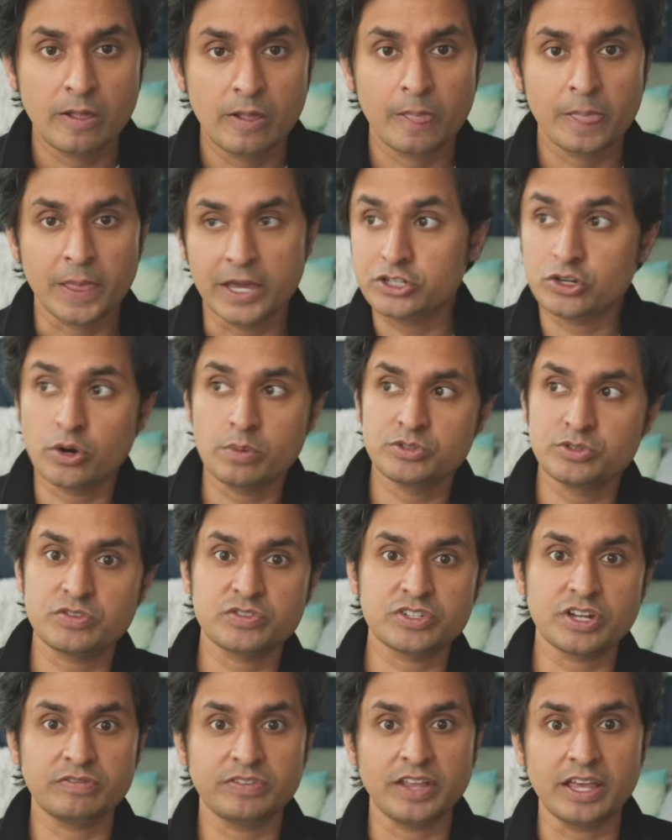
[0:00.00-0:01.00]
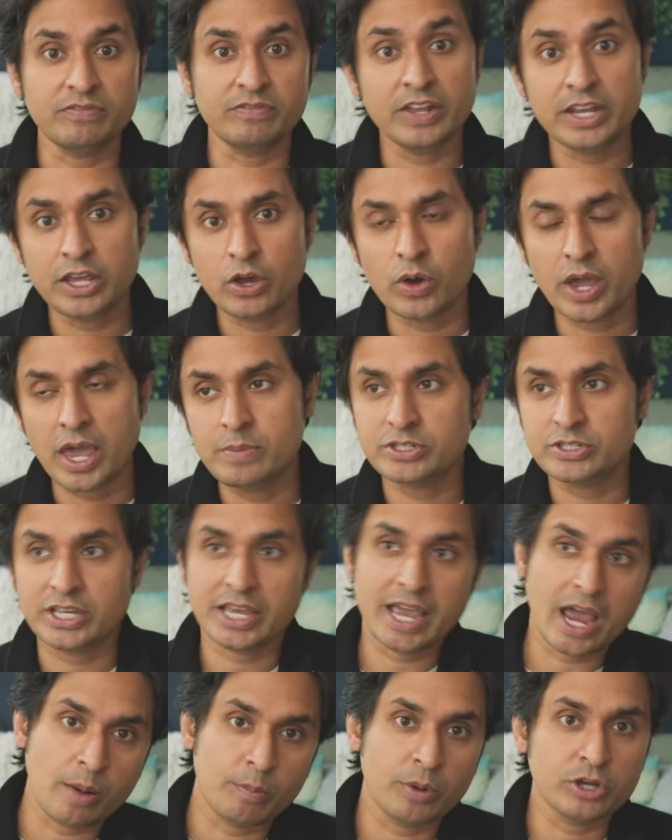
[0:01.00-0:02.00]
In terms of stuff like video games, like
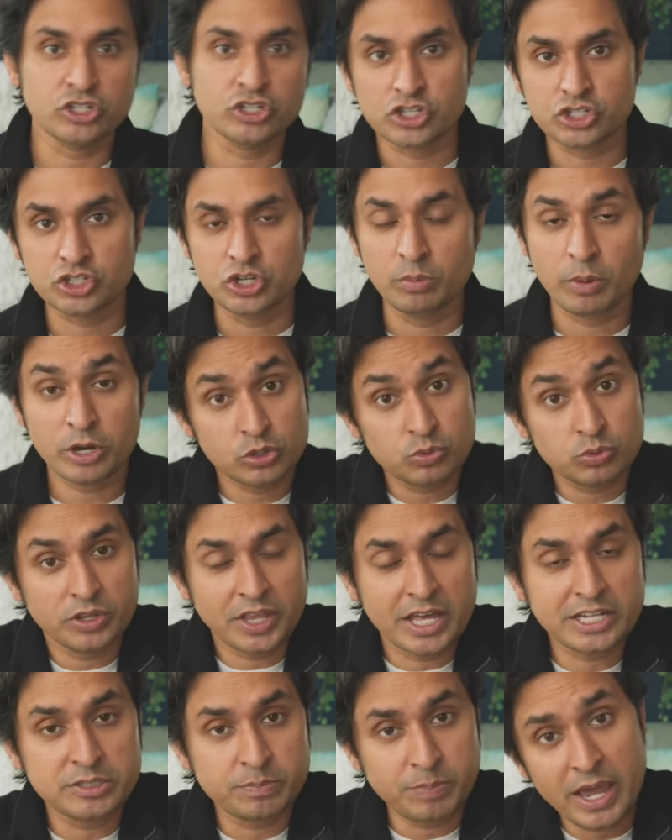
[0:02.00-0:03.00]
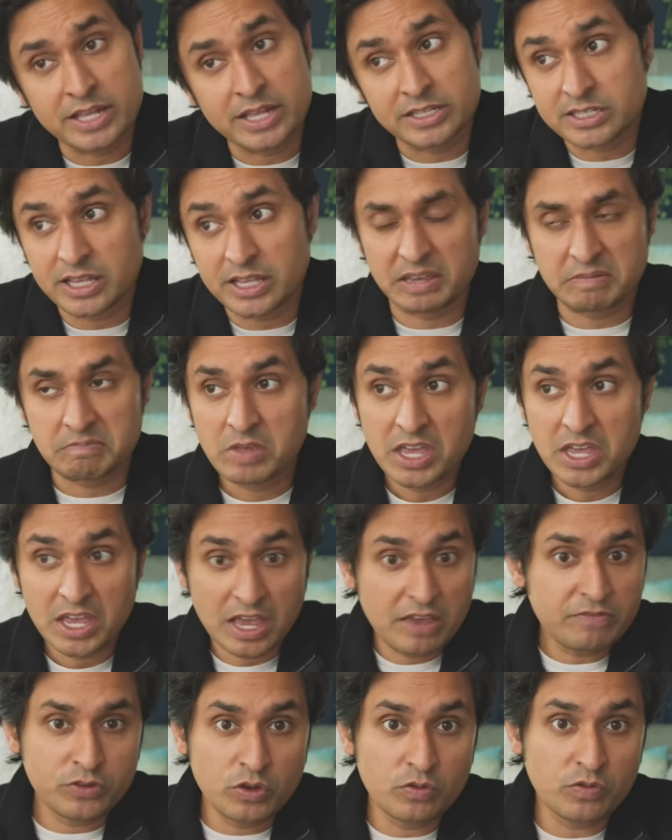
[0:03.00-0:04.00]
how much is too much? Well, that depends. Like
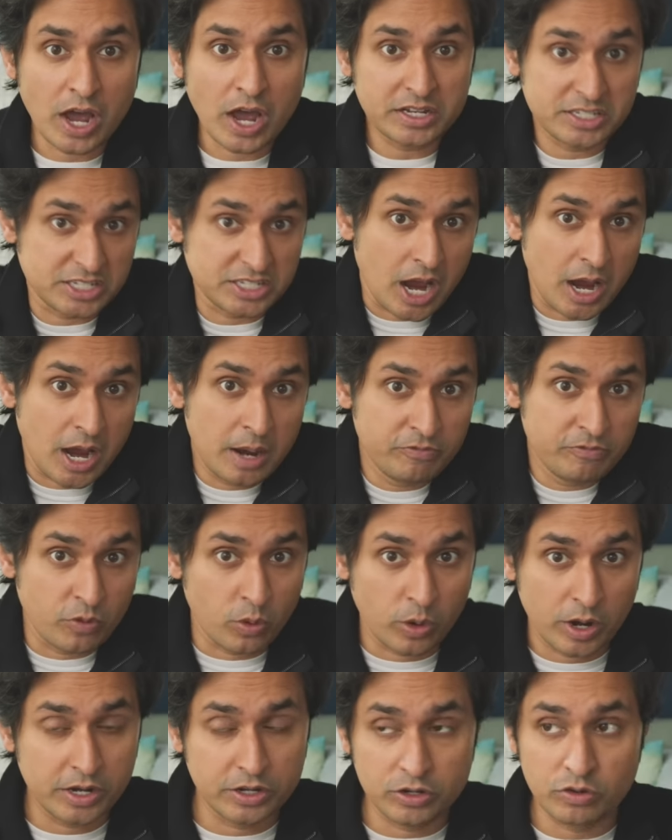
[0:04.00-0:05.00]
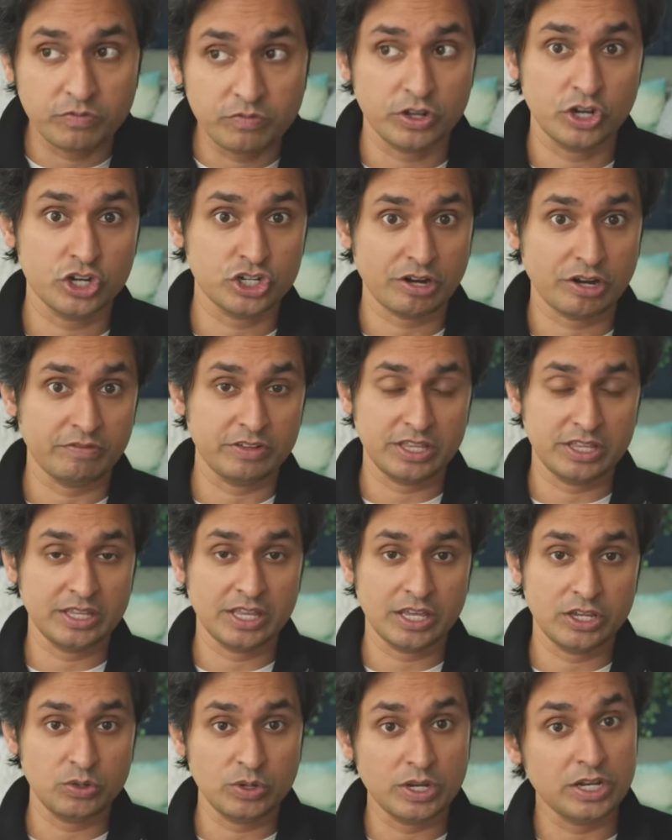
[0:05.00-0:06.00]
if you've got time for it and you finish everything
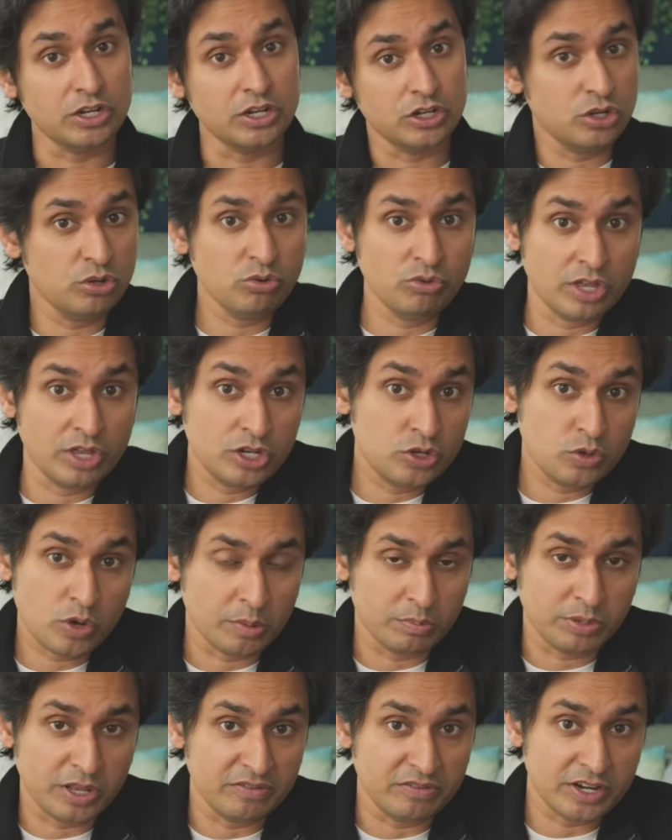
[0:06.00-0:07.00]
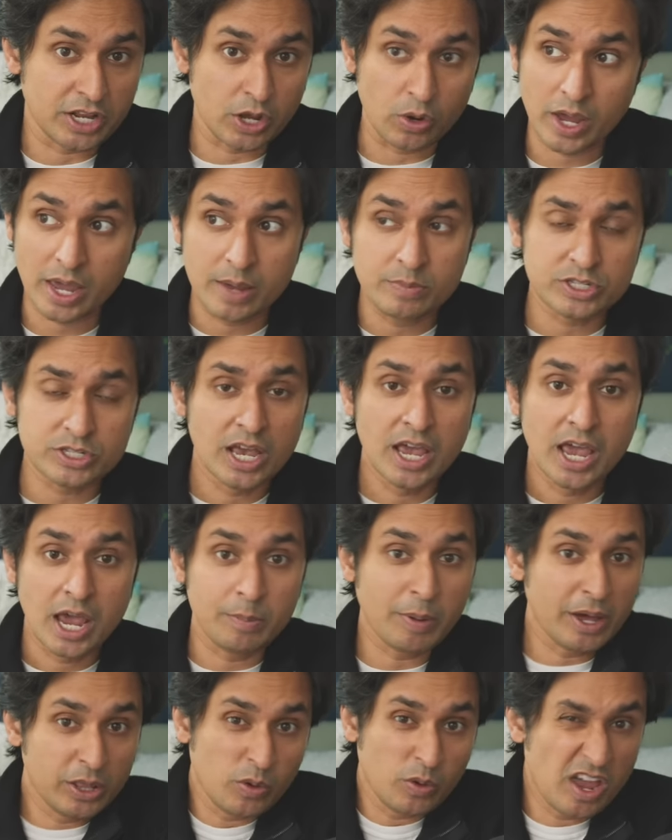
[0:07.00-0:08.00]
that you need to do, then you can play video games. And
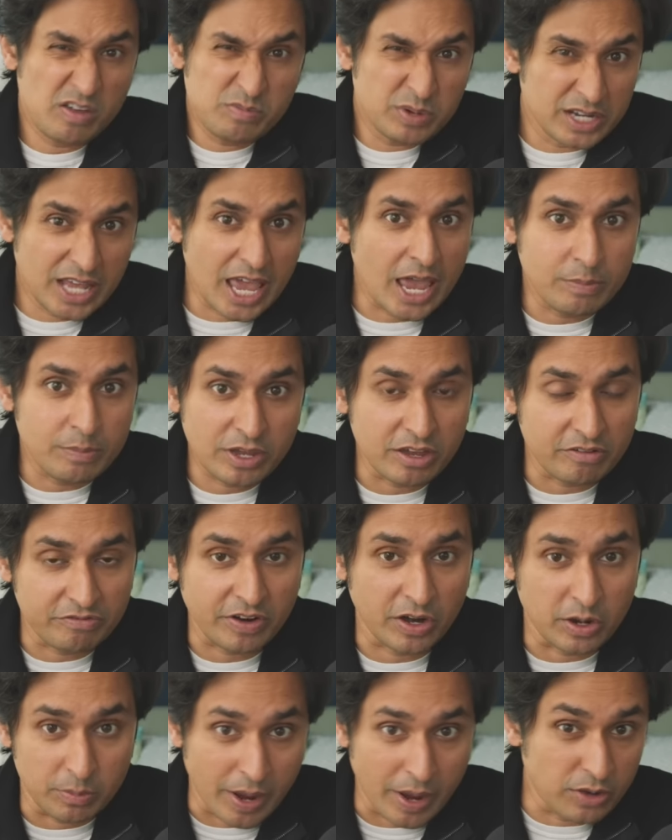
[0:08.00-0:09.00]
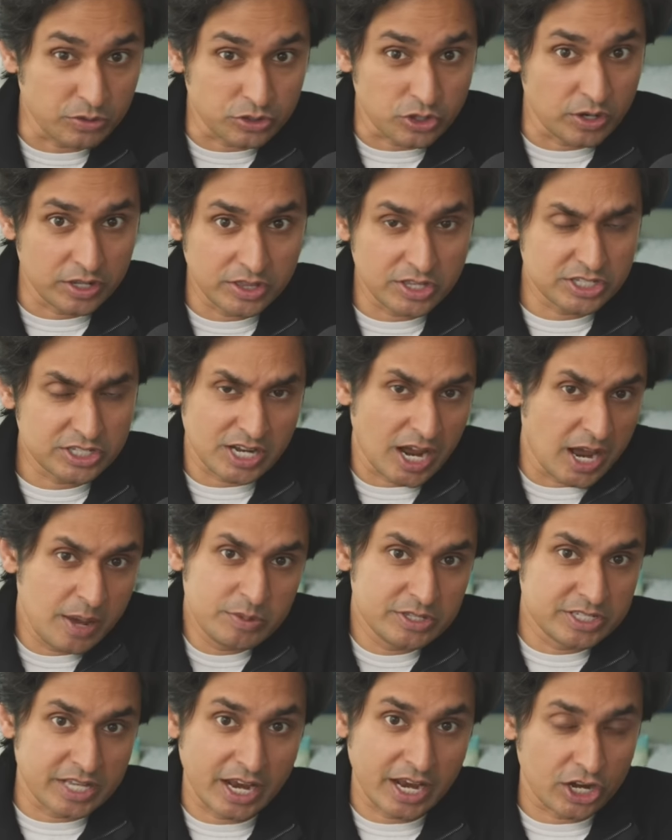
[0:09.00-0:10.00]
by the way, I've been gaming a fair amount during this time.
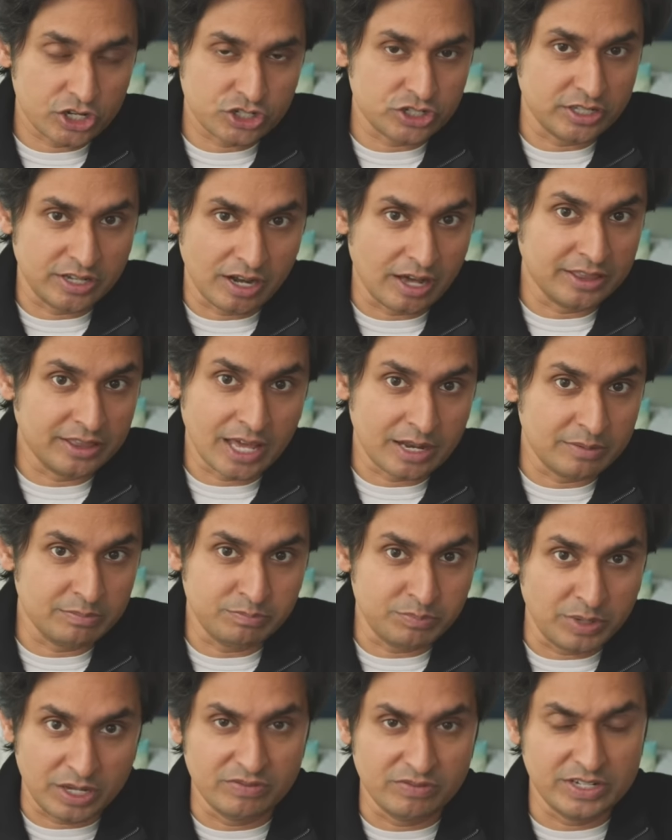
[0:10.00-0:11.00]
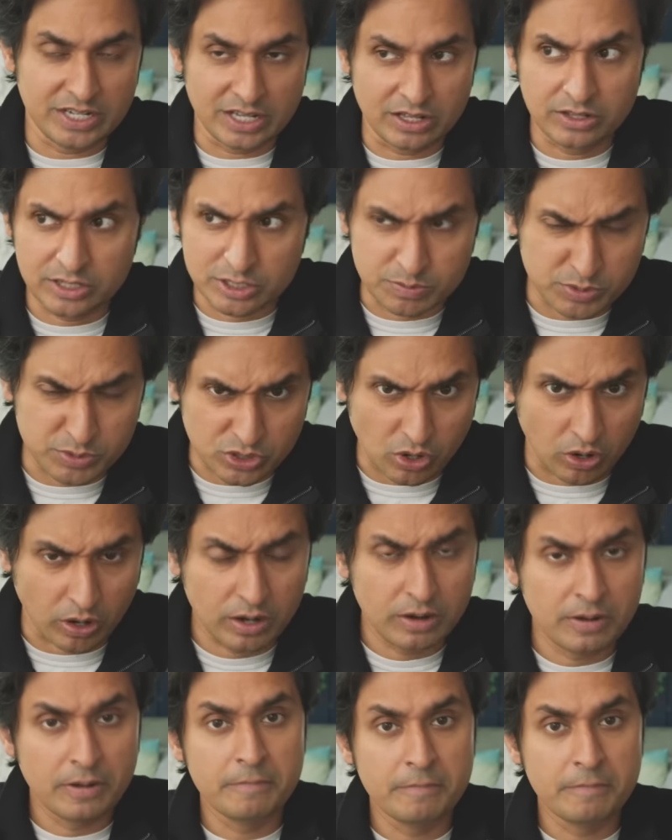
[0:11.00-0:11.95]
It's like actually not that big of a deal. It's bizarre.